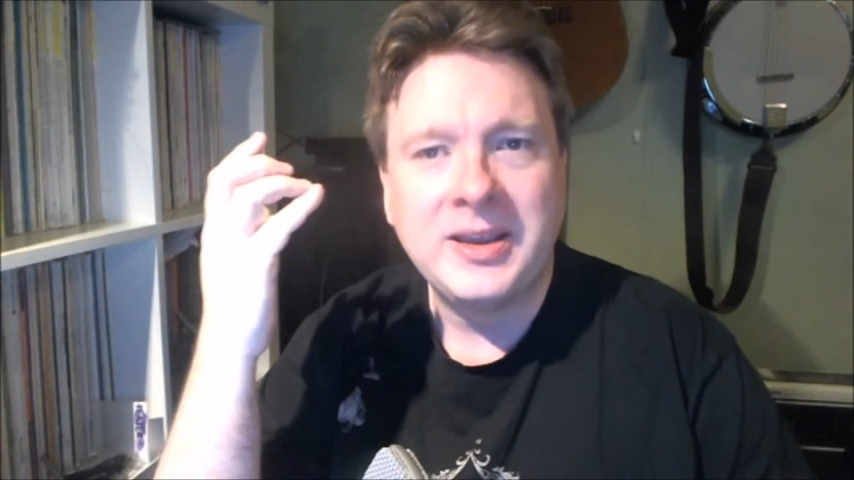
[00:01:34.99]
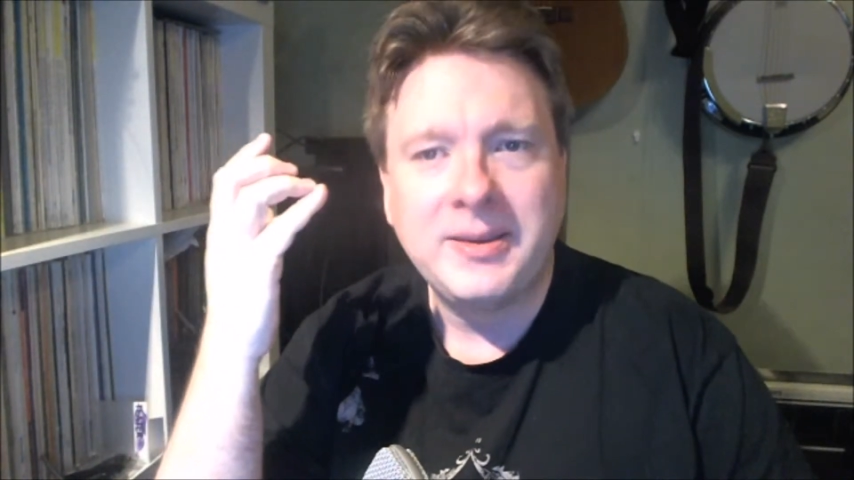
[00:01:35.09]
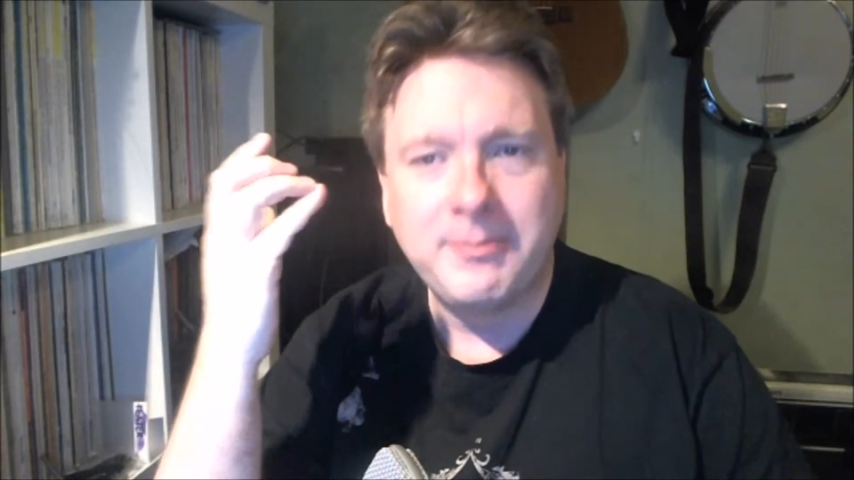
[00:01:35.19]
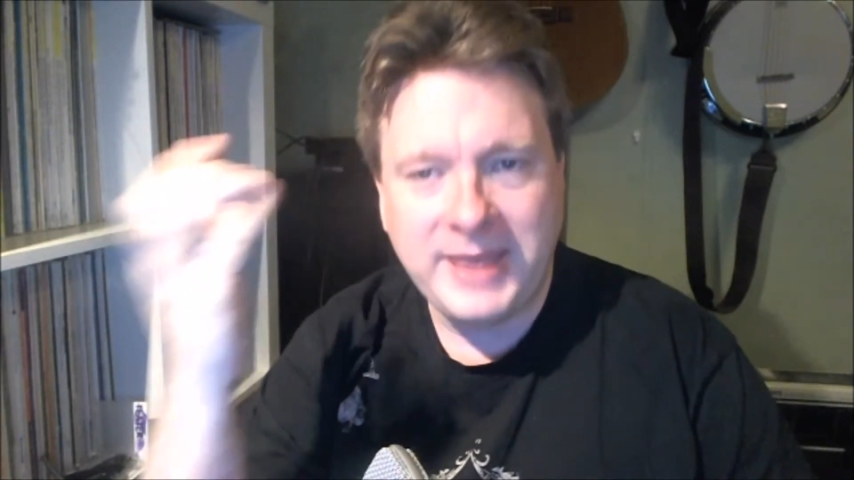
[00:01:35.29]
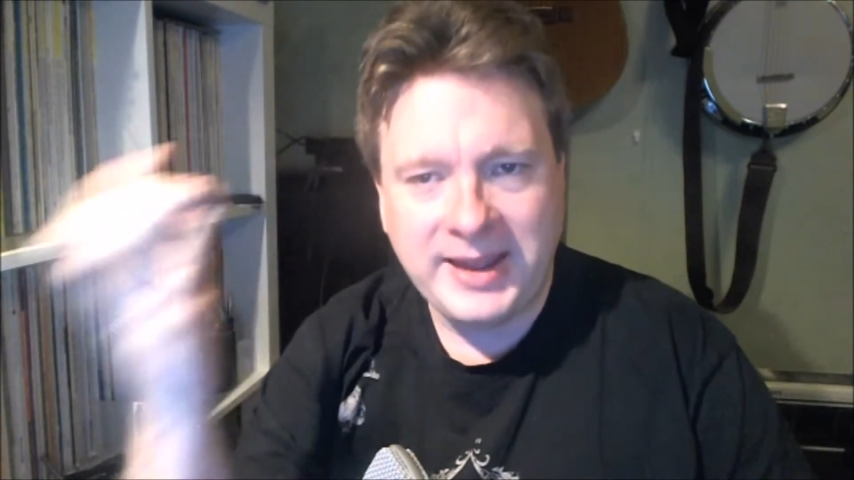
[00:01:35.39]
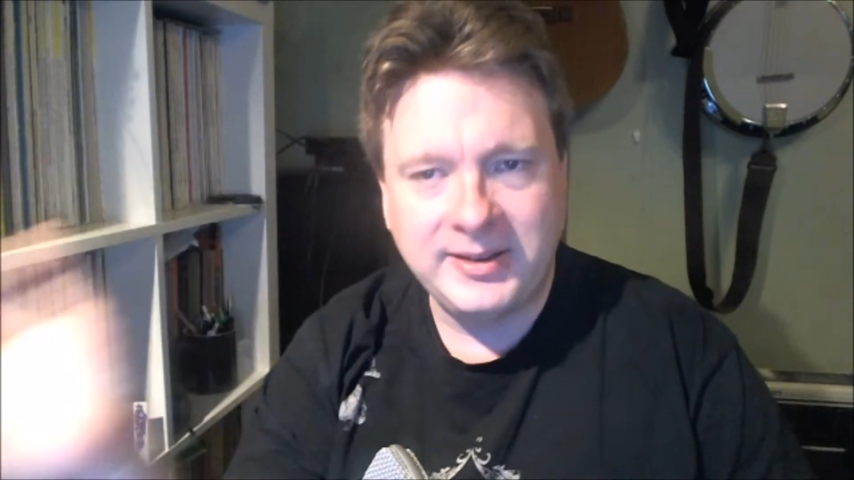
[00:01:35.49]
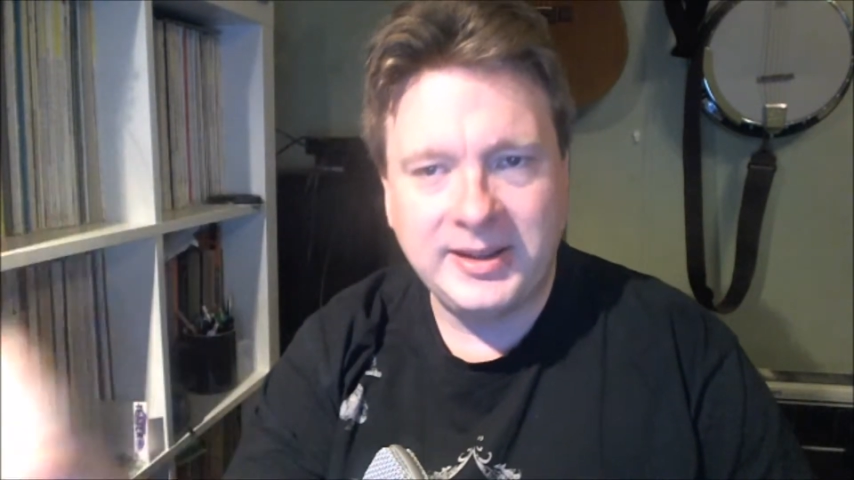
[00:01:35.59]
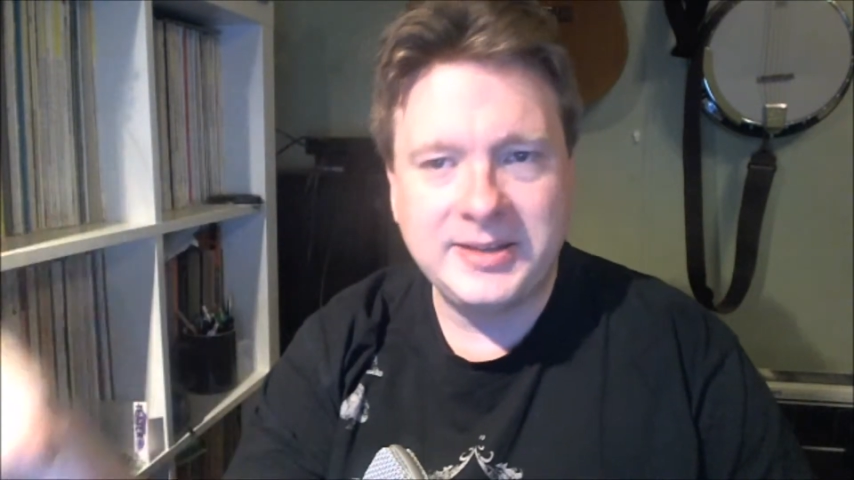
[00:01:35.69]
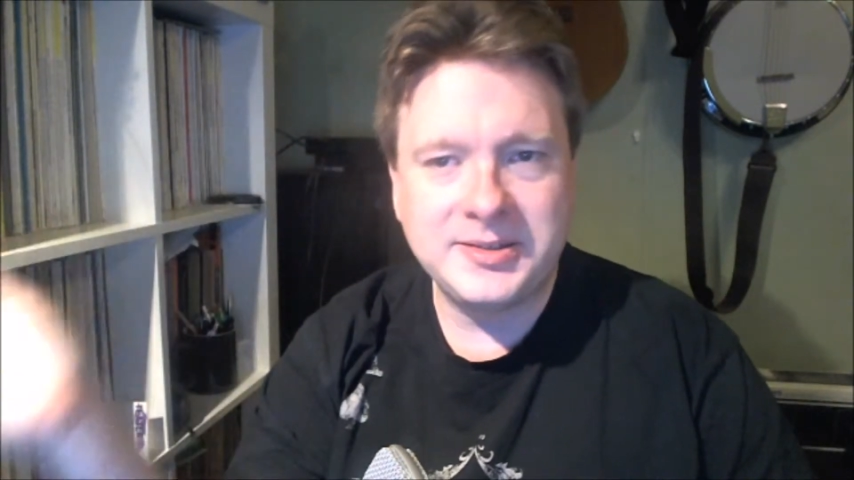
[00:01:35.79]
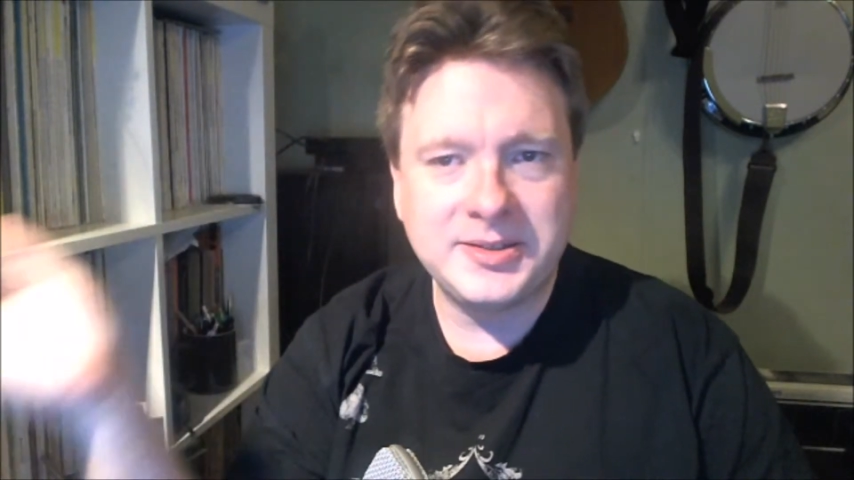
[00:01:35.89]

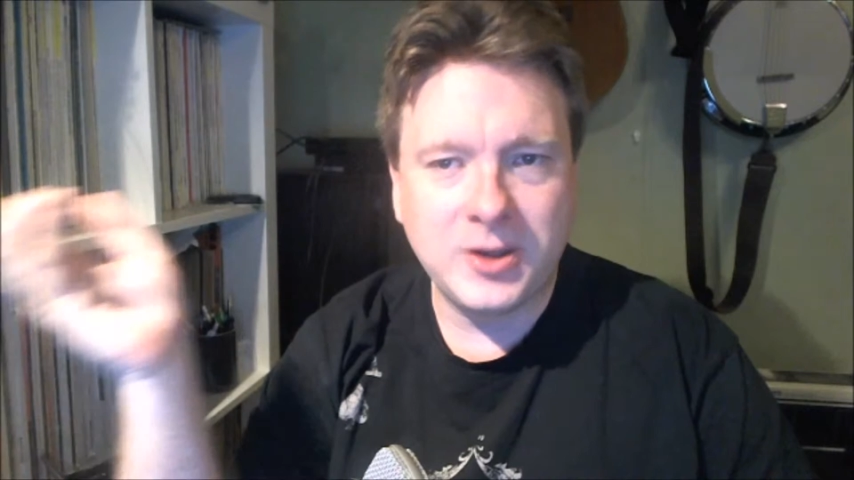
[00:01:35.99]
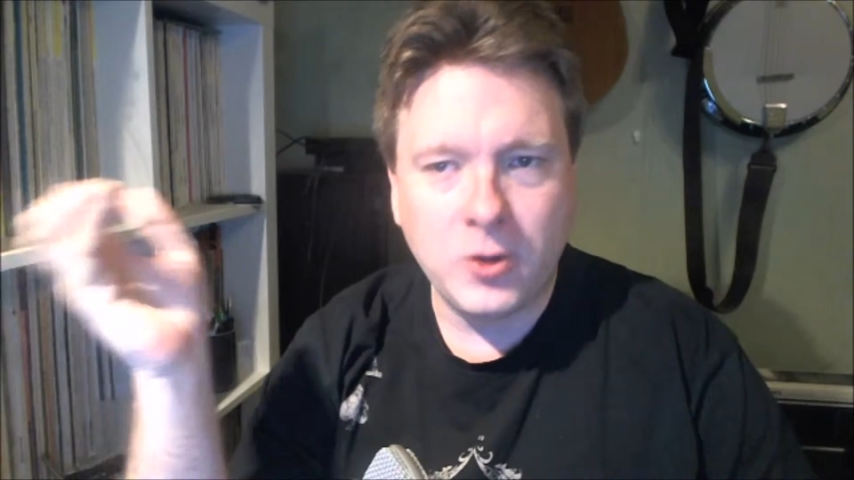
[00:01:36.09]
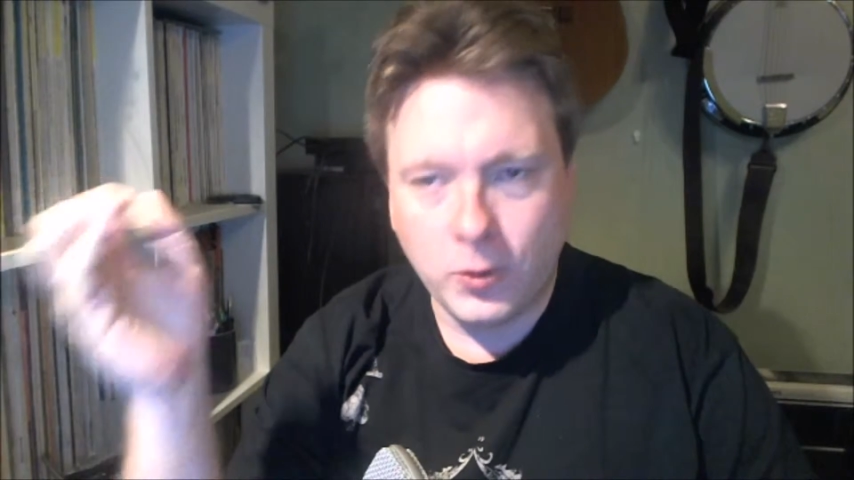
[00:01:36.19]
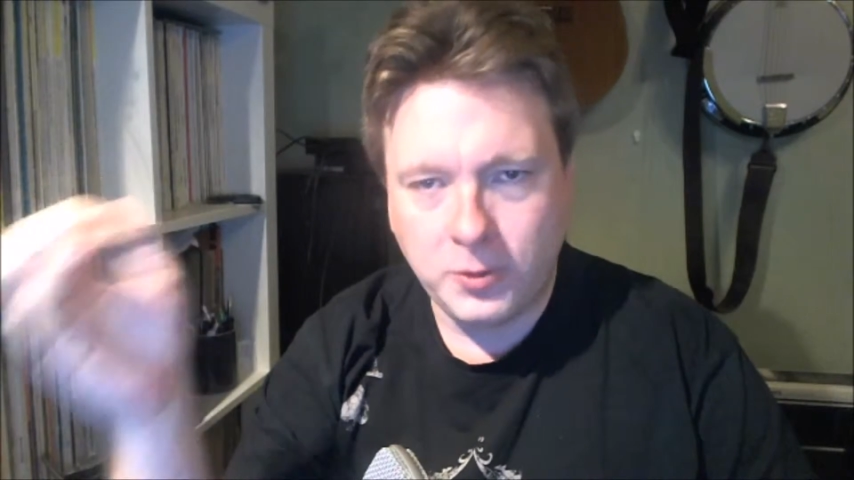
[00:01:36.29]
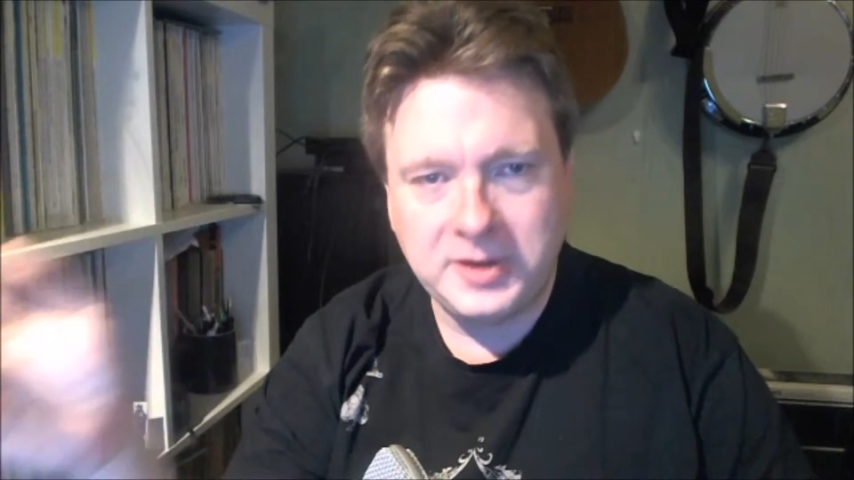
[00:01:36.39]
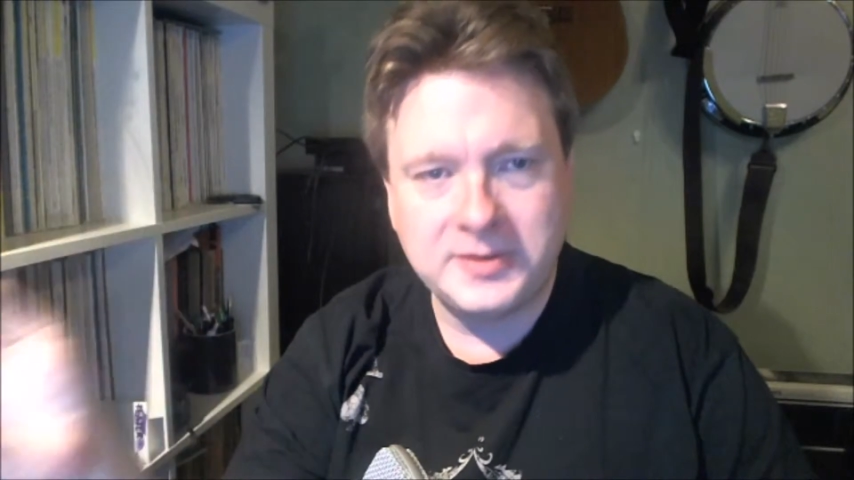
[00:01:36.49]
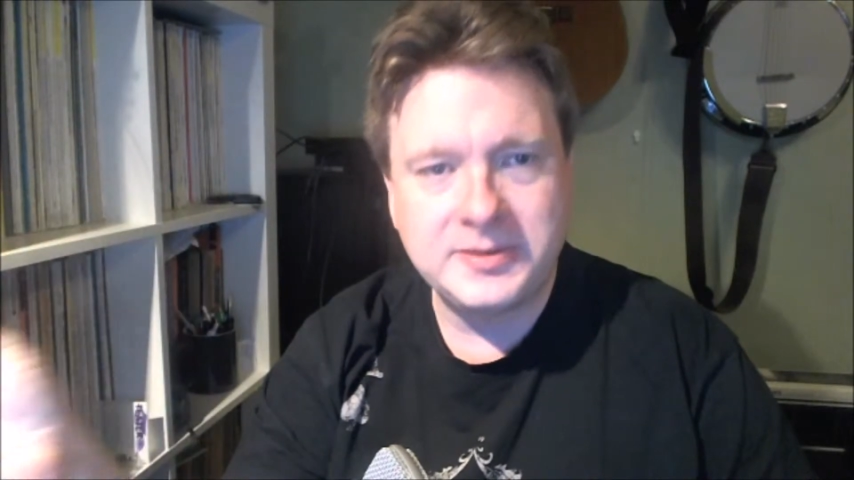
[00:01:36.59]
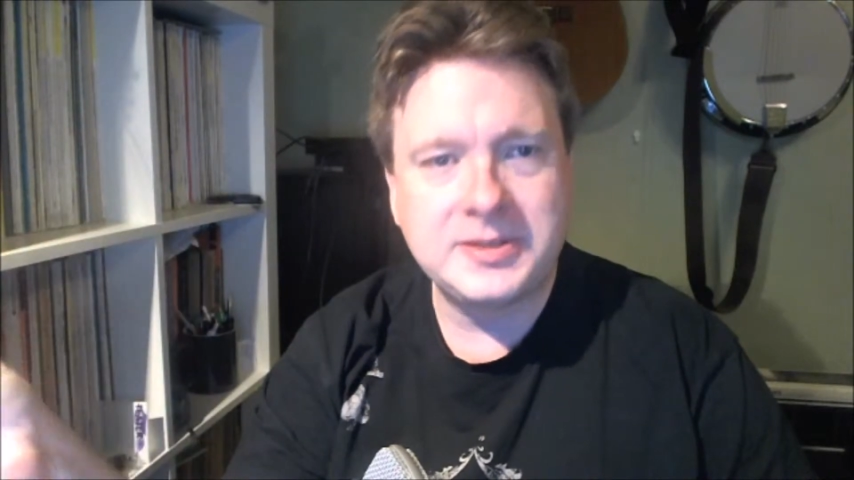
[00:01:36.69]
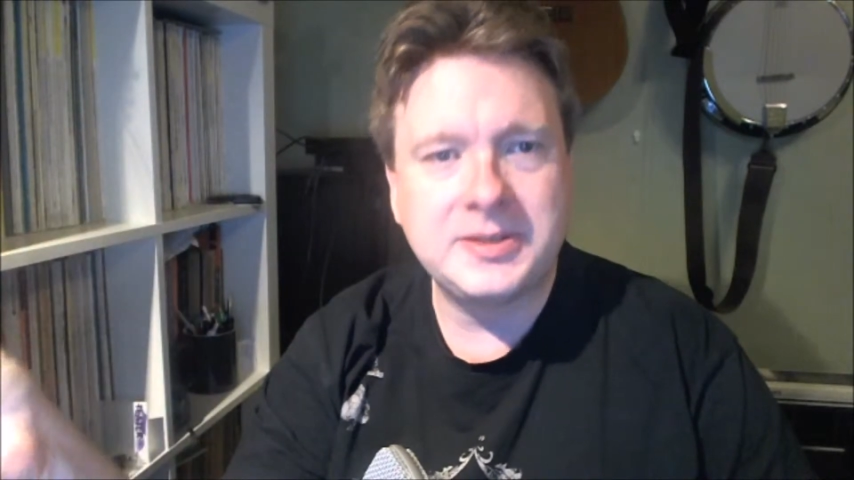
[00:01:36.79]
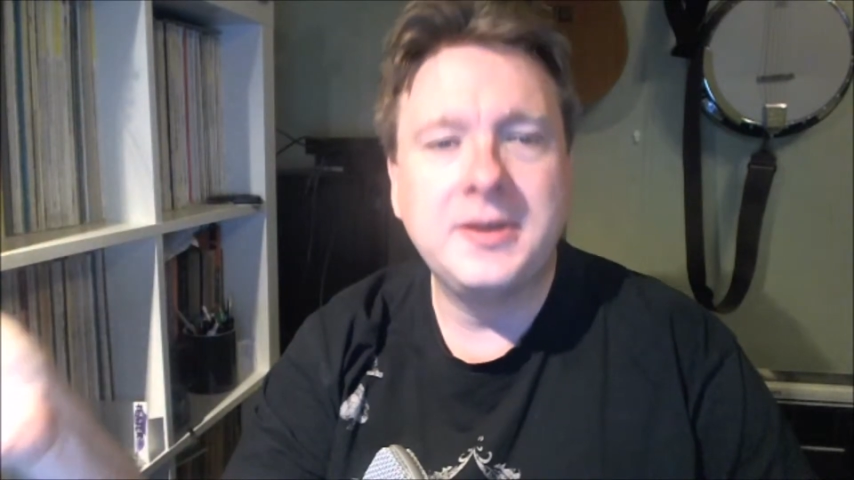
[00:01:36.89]
mandolins,
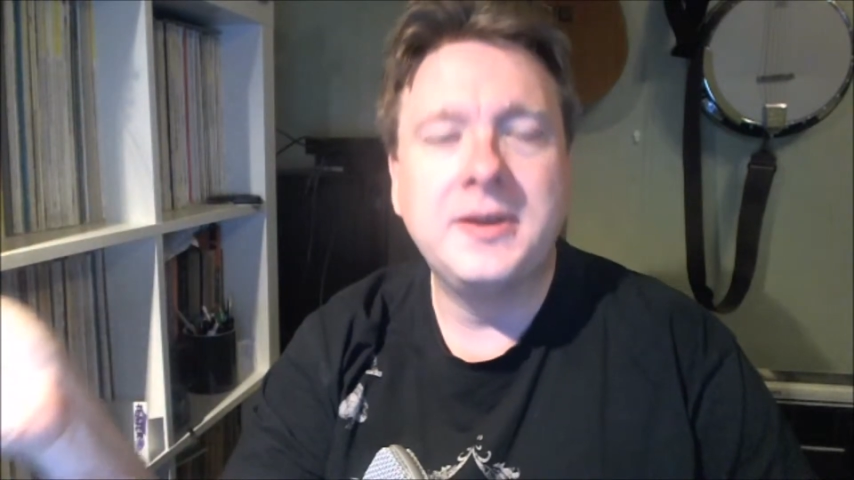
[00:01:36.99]
accordions,